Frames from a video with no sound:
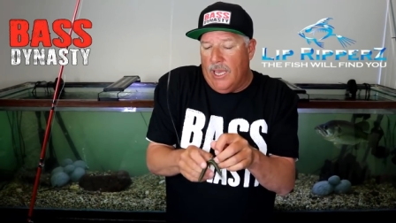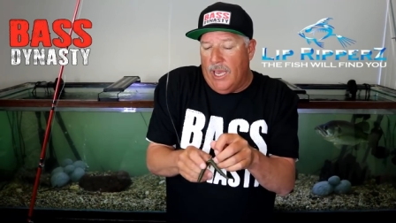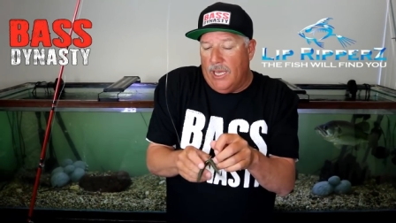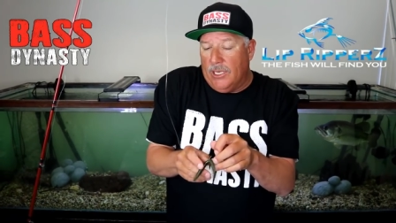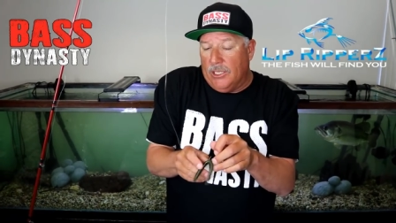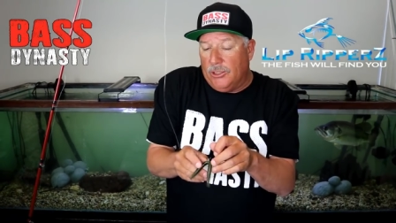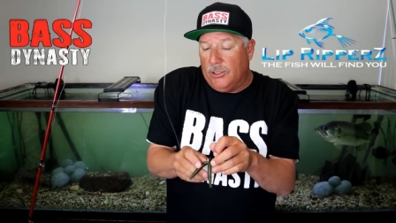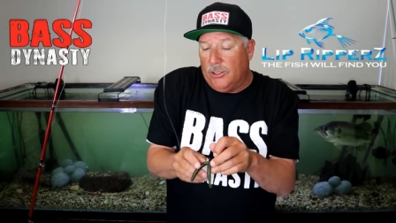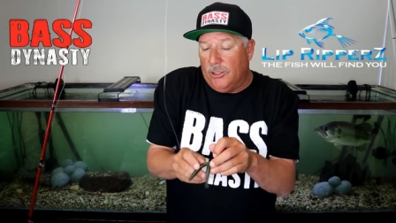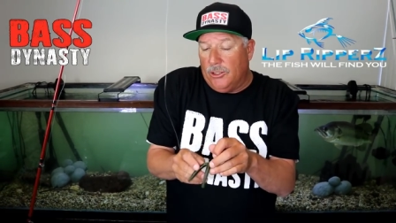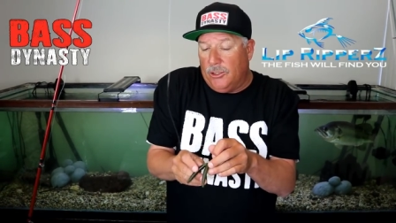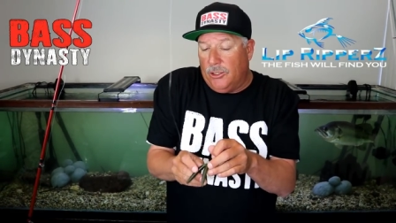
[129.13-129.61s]

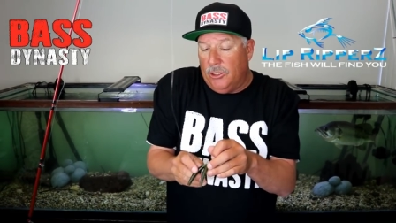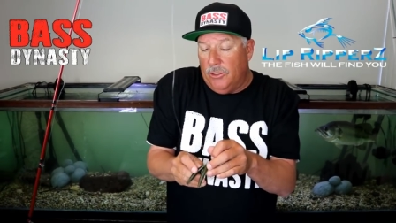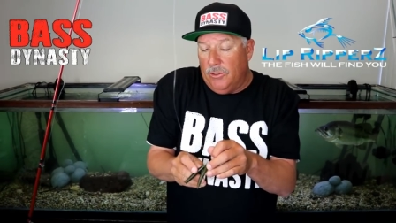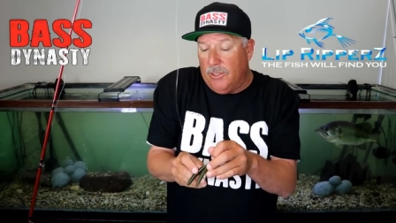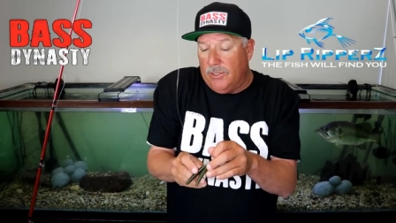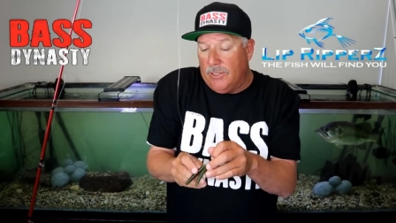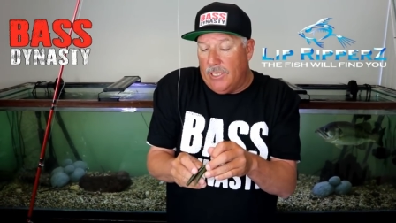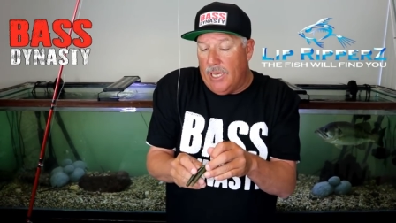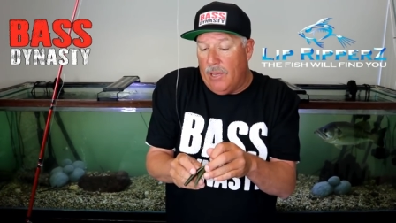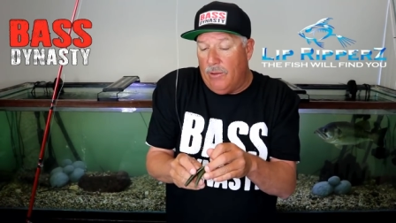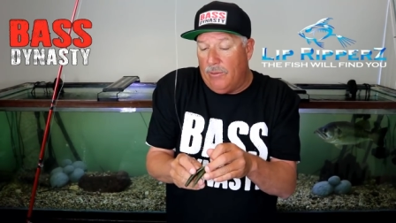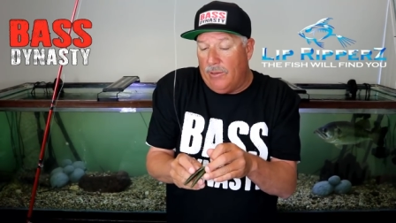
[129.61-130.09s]
And as you're
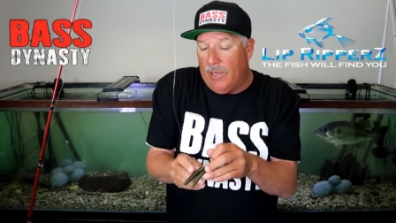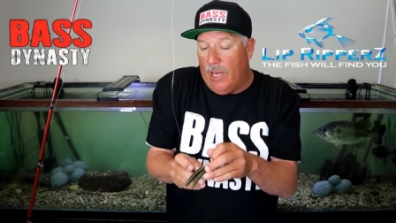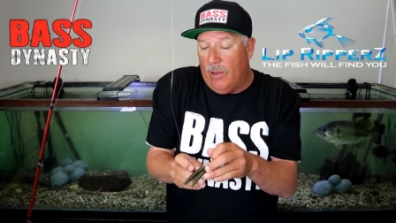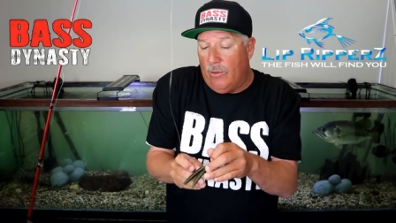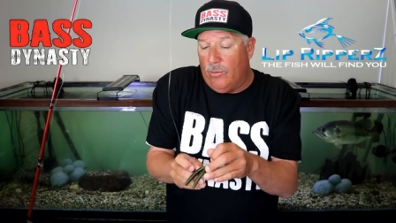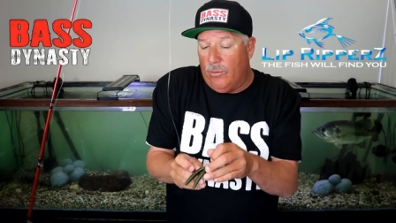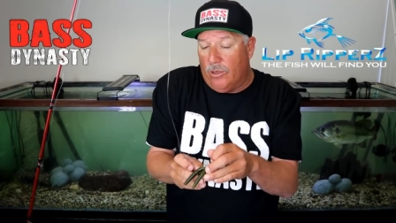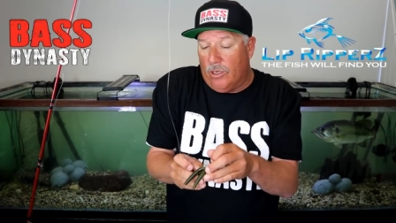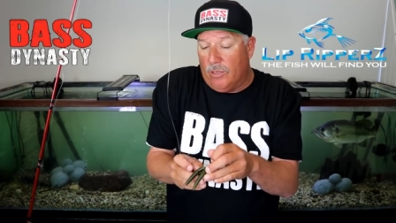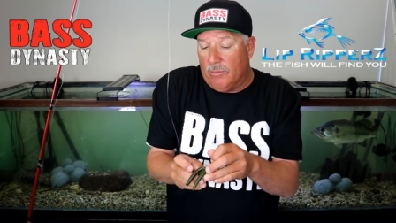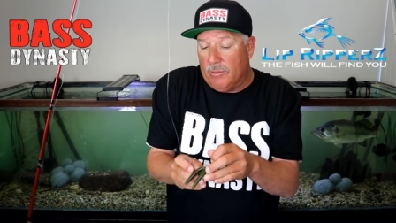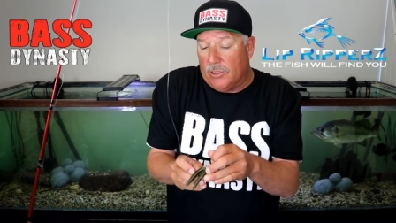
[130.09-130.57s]
doing that,
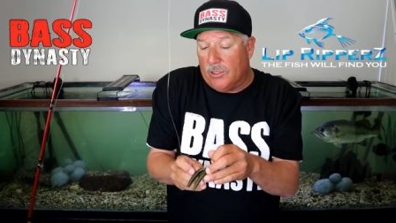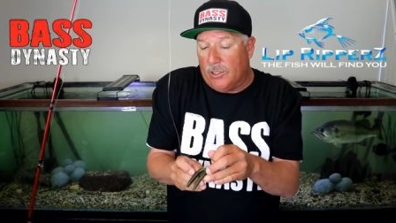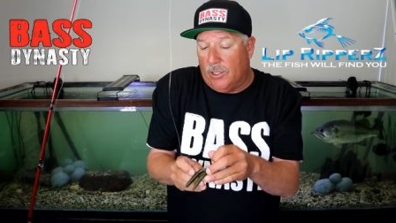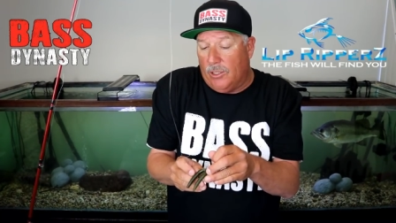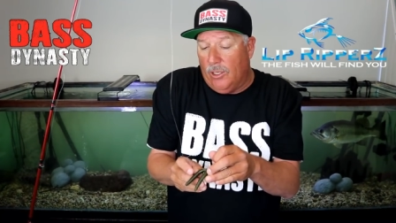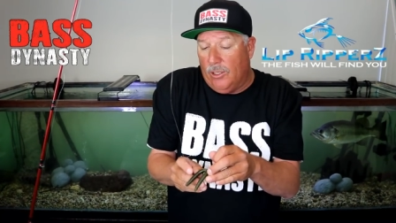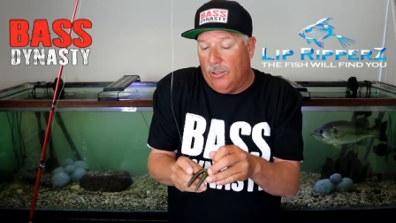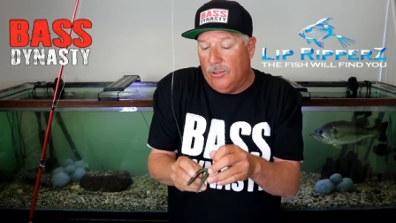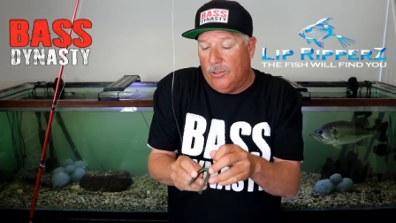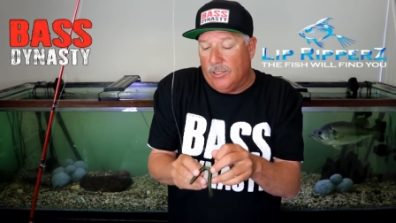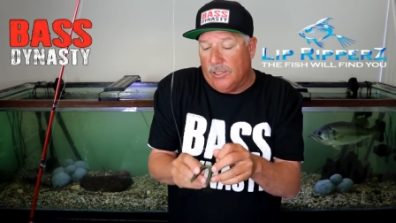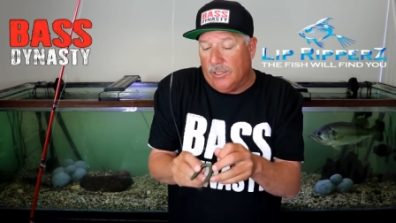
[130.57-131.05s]
that worm is
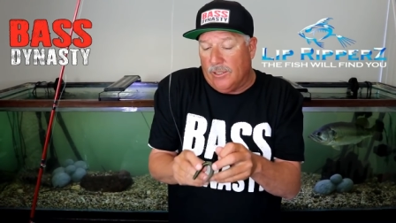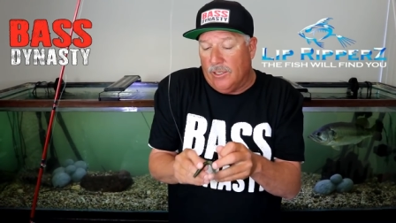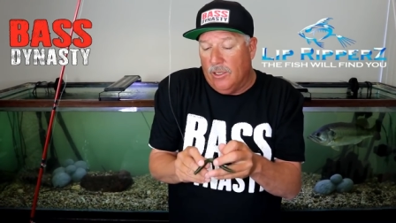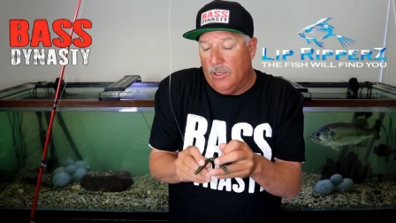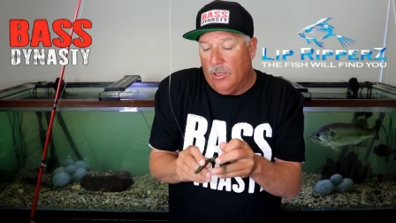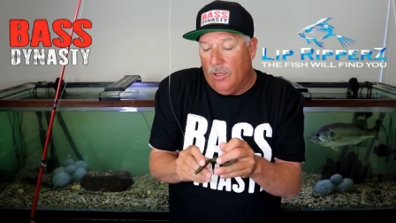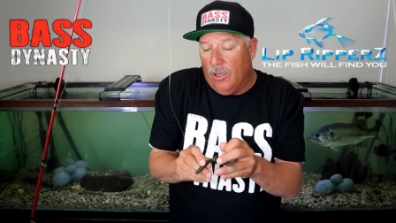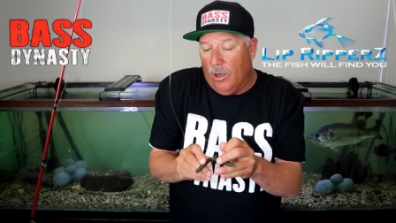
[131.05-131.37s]
closing,